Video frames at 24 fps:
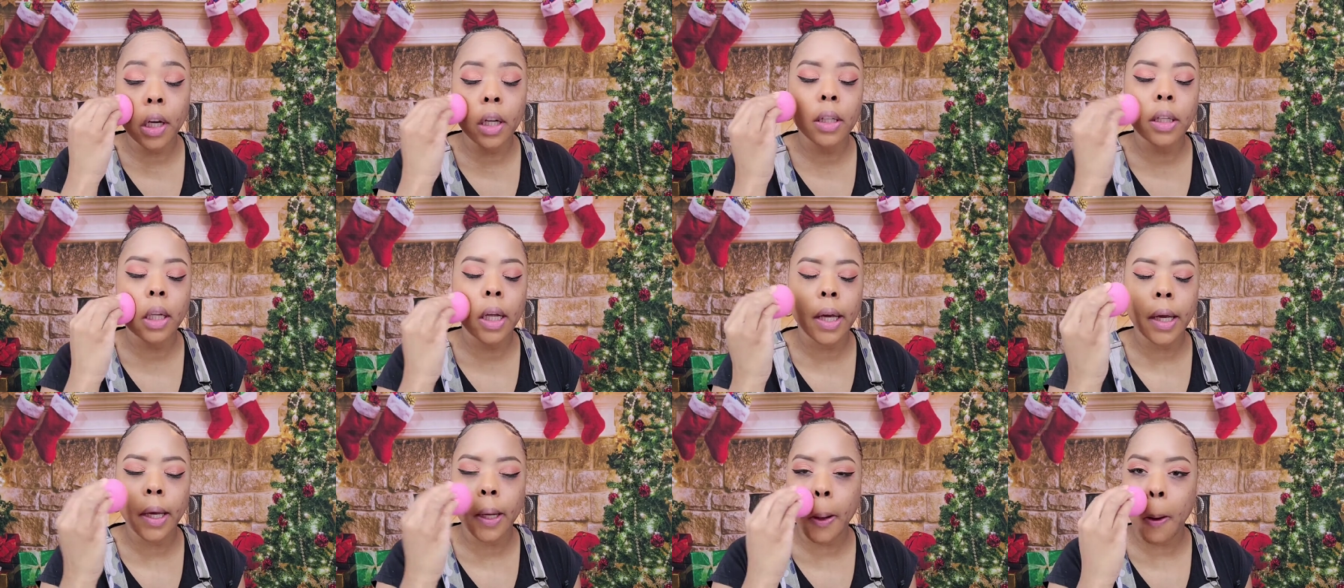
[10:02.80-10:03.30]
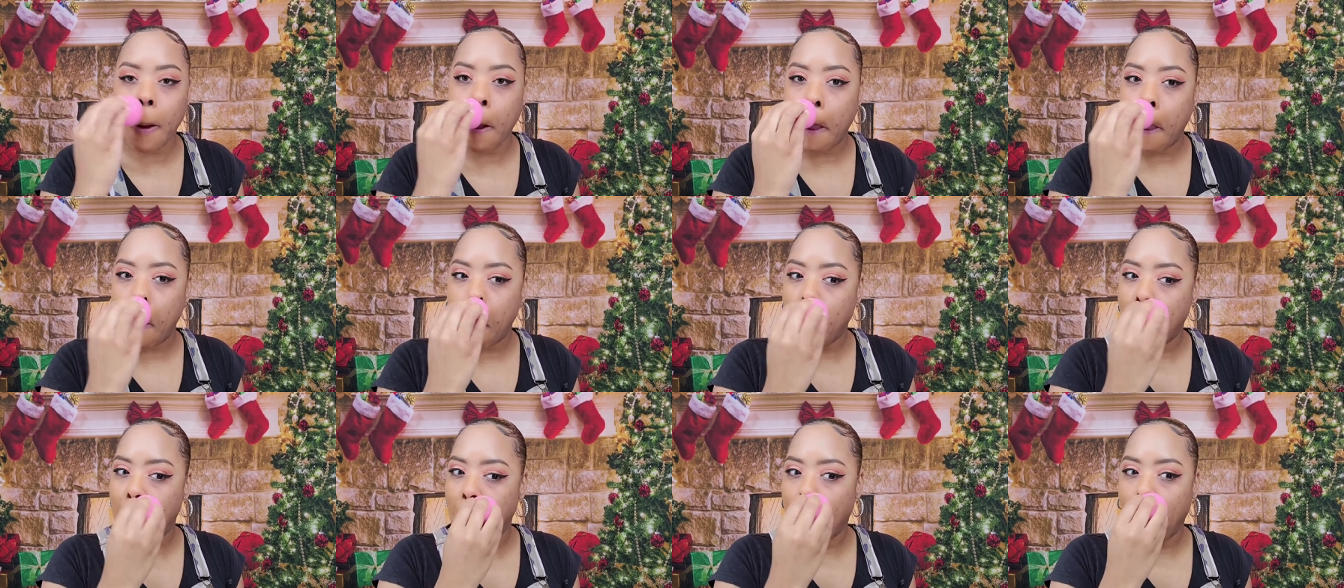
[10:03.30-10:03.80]
online.
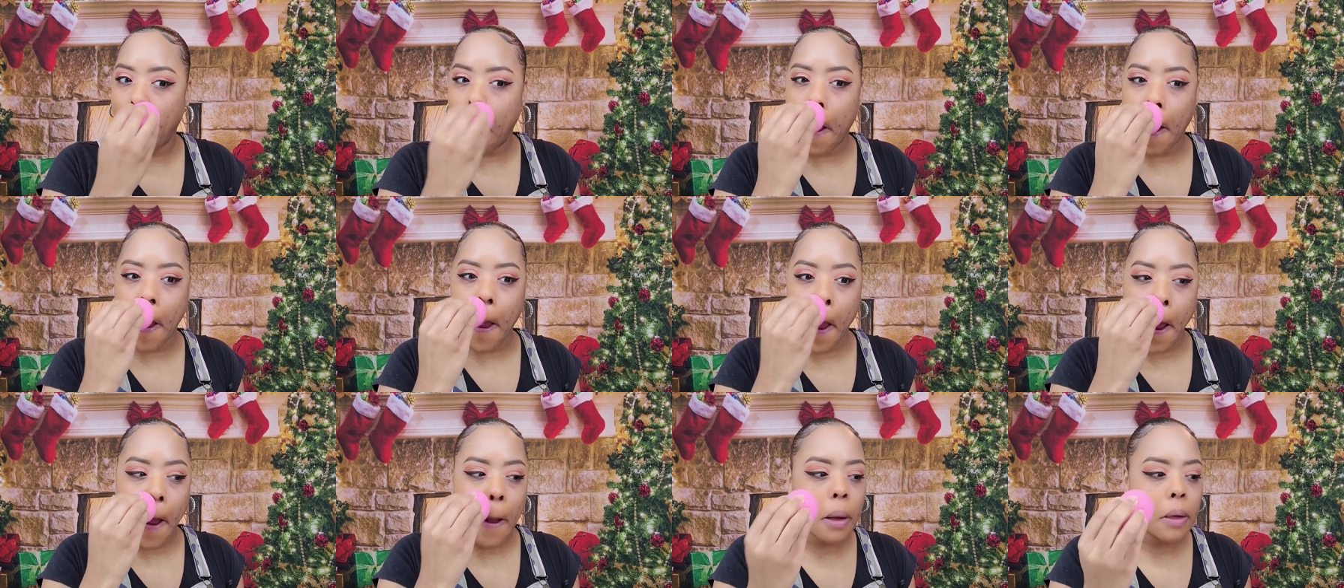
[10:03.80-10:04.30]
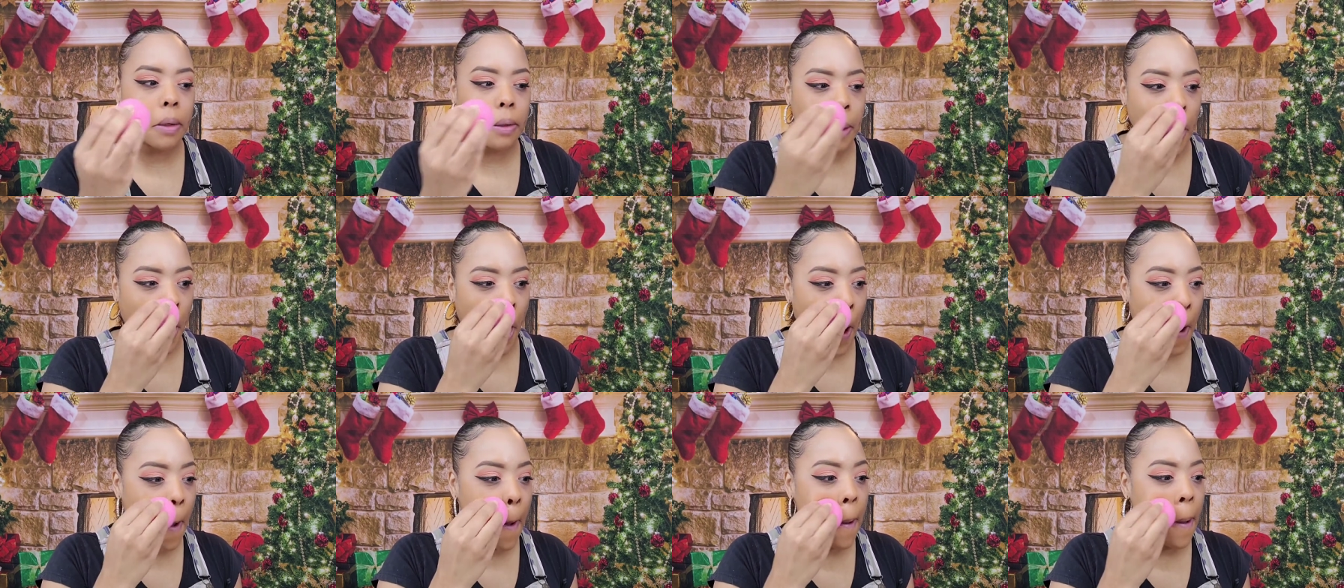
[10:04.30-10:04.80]

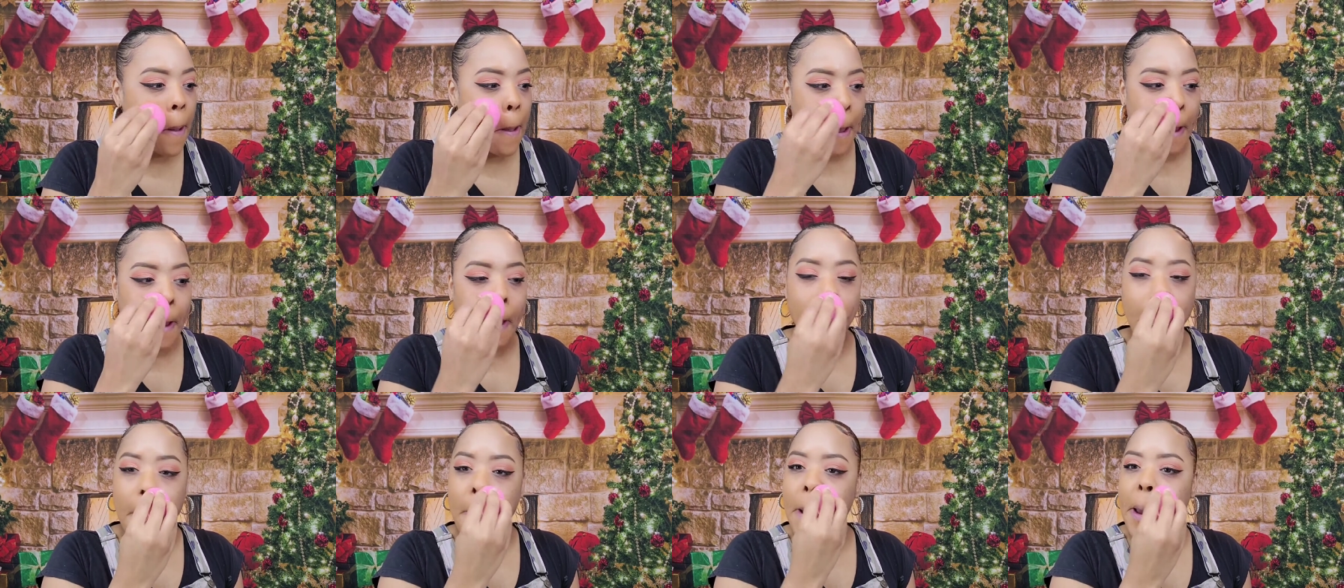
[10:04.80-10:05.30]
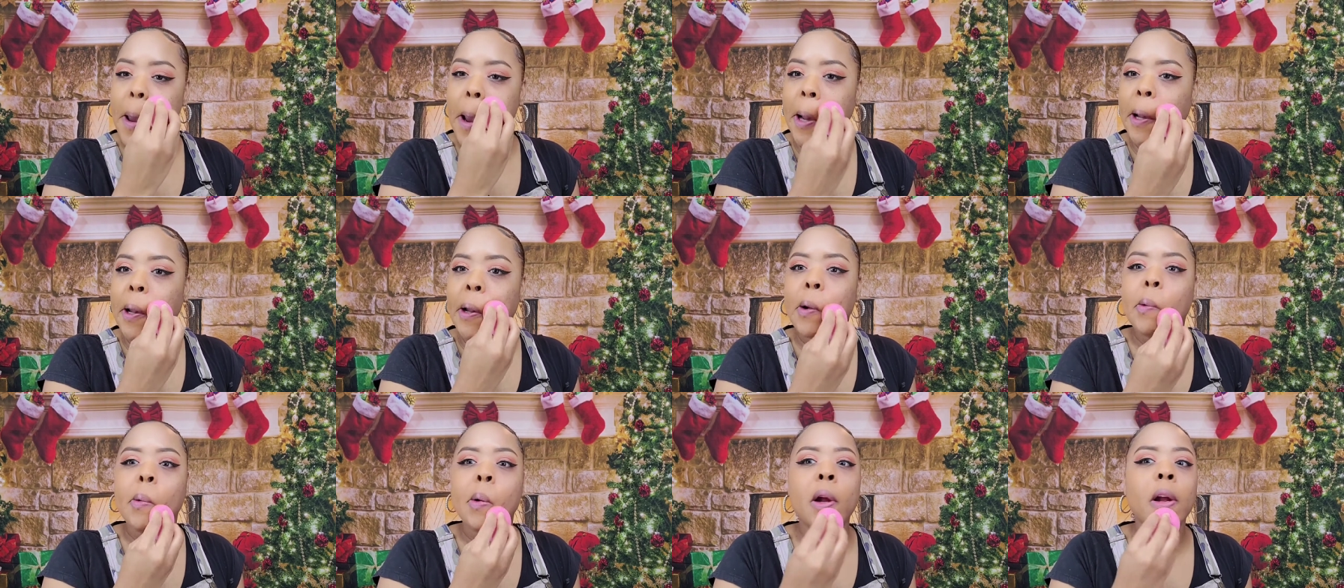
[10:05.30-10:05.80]
So,
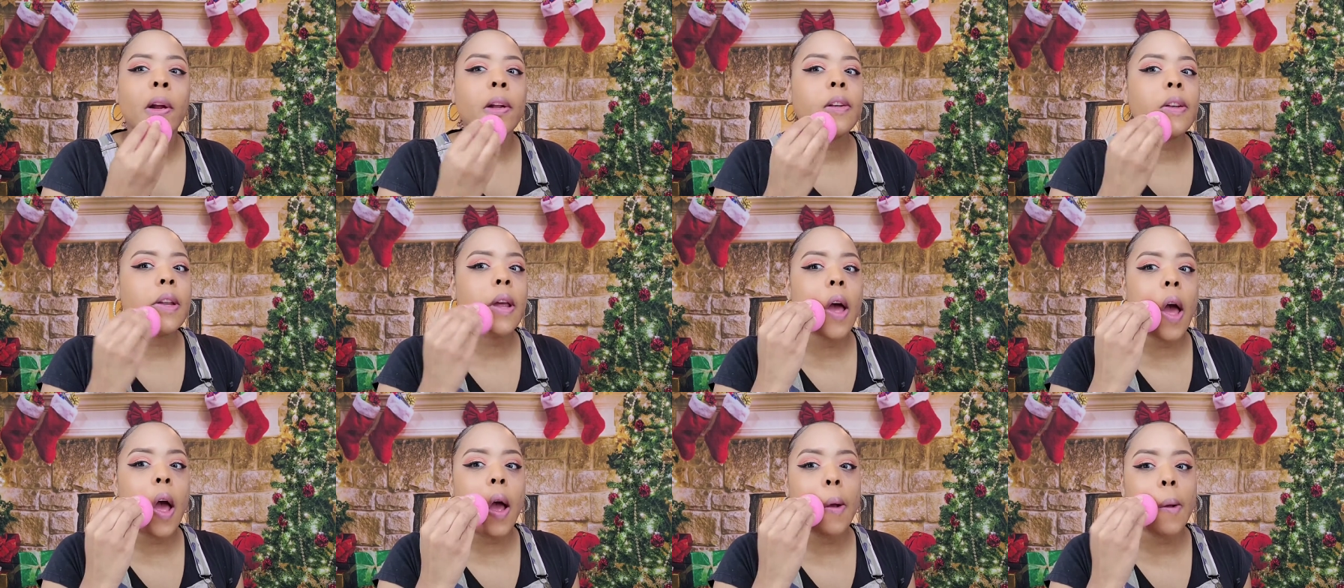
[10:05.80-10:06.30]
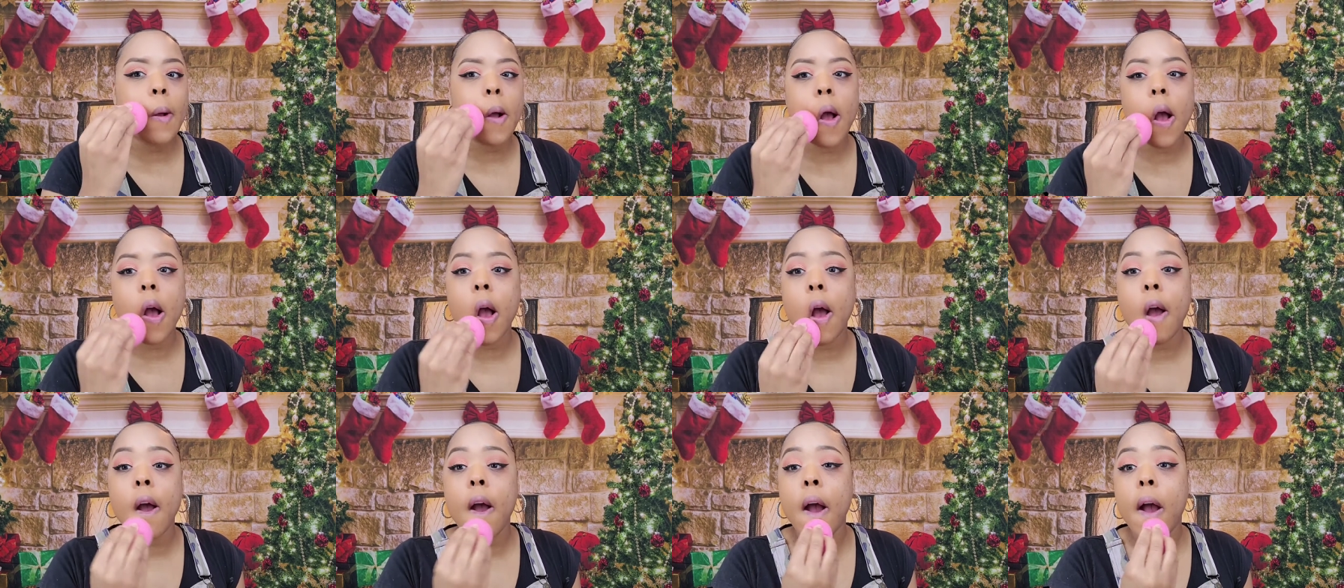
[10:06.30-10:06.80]
and it worked.
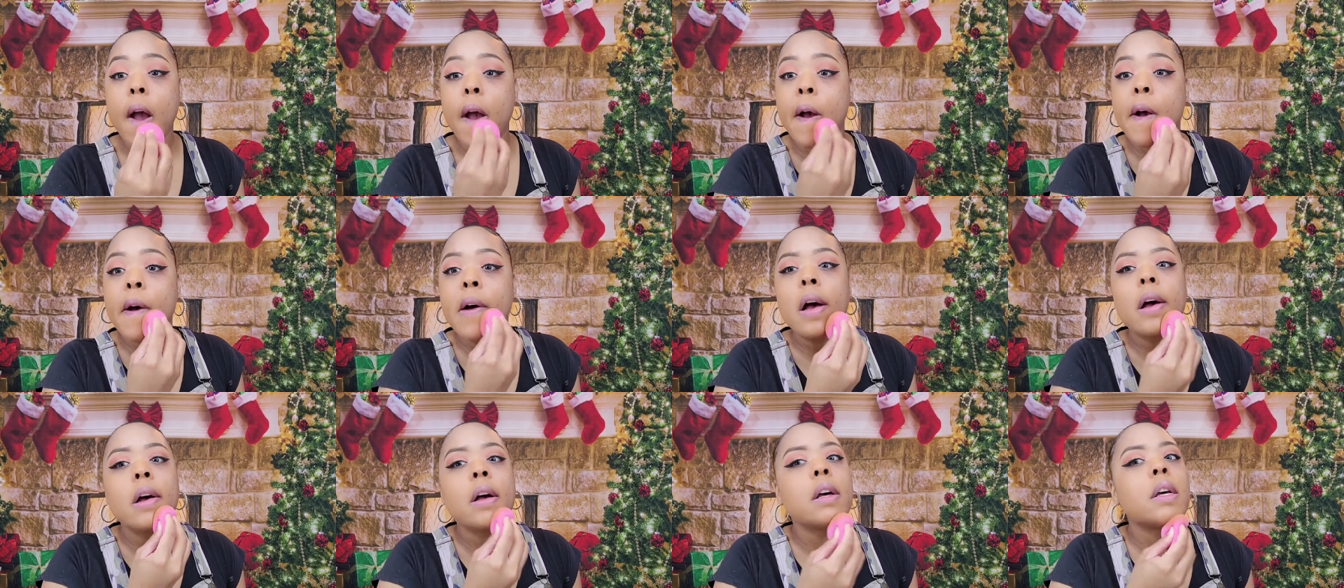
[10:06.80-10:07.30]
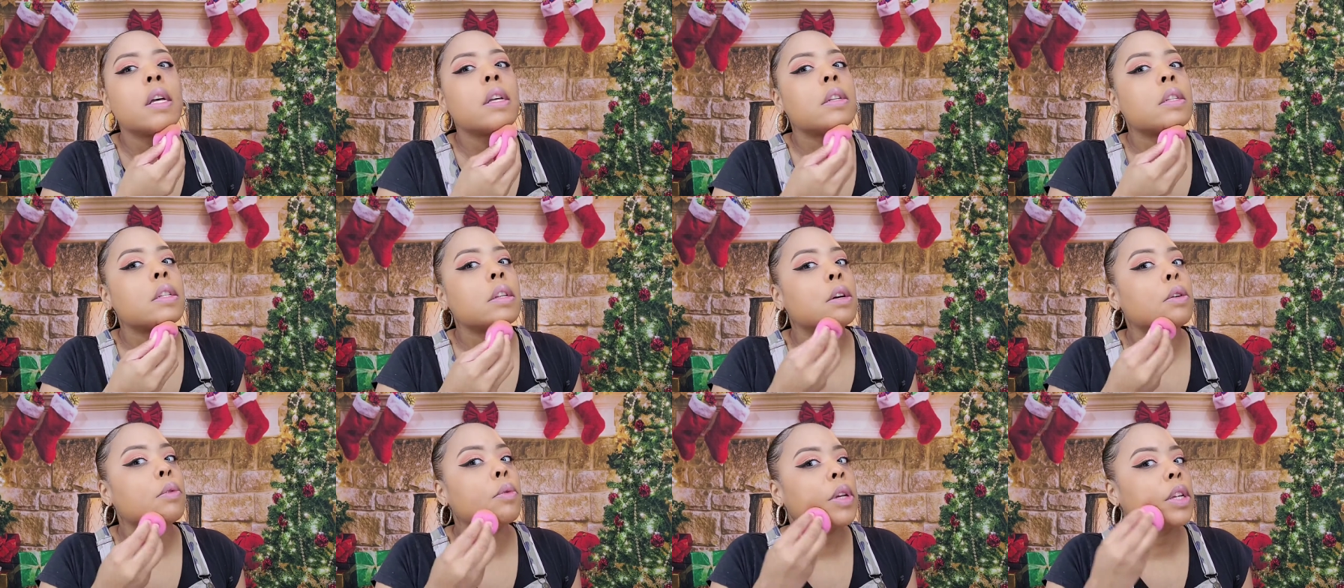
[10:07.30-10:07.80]

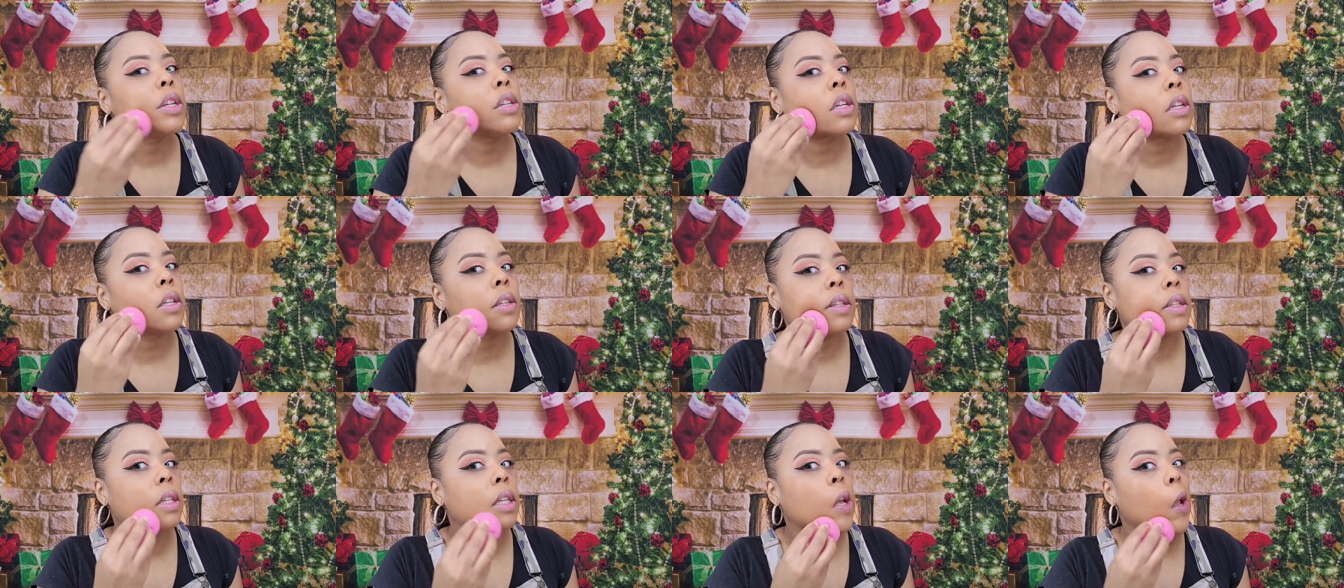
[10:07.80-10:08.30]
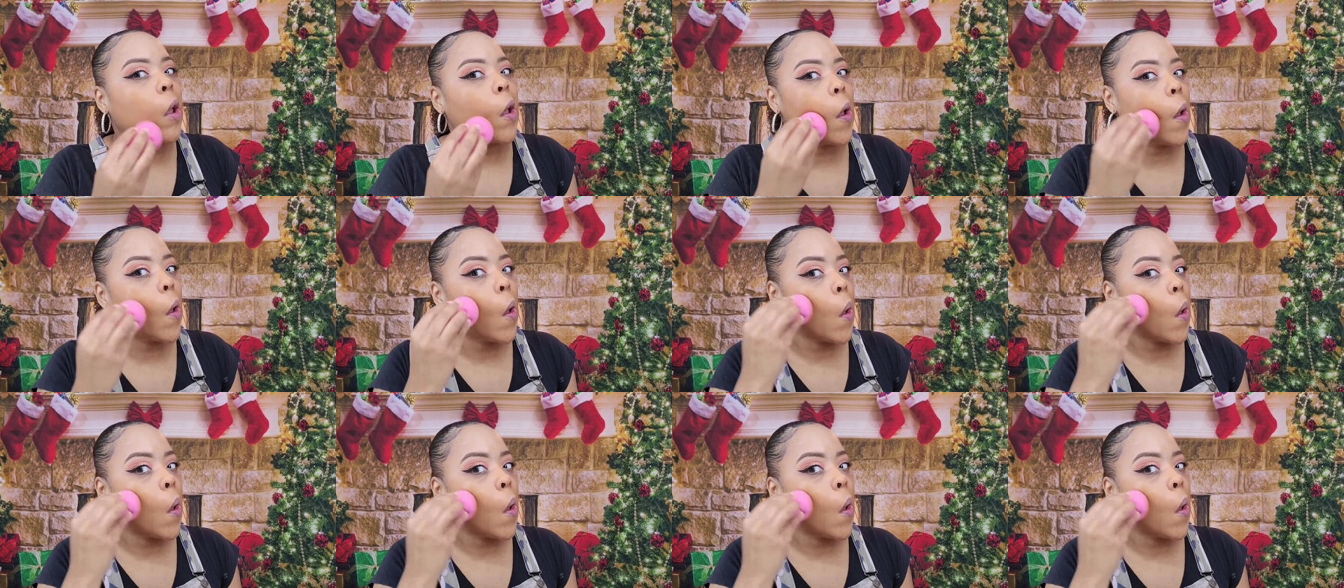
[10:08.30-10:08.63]
So we shall see.